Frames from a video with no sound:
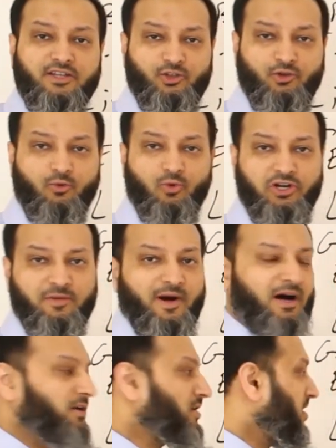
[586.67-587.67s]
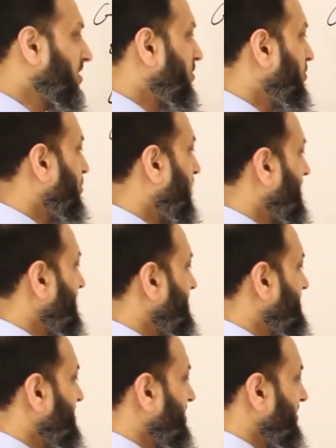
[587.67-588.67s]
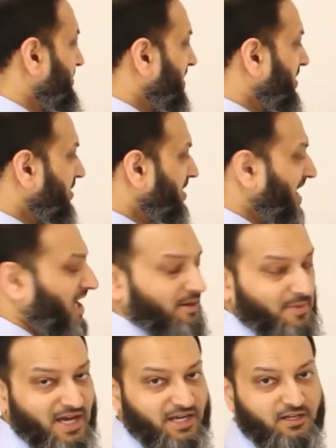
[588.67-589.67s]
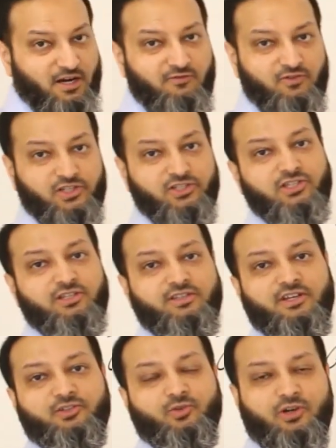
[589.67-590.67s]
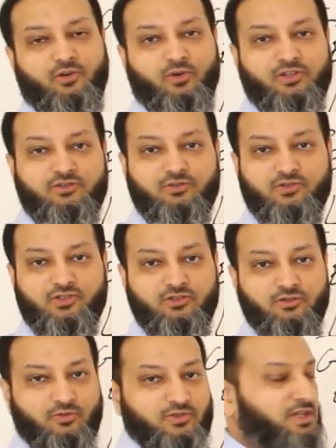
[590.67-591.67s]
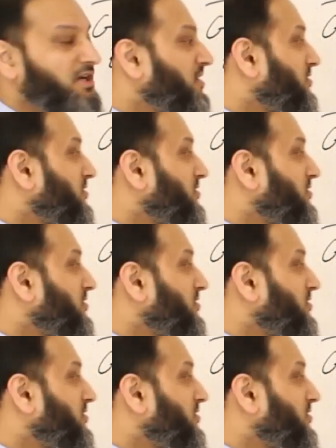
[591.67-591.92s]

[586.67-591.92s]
that you are worried about, what is the empiric antibiotic coverage that you are going to choose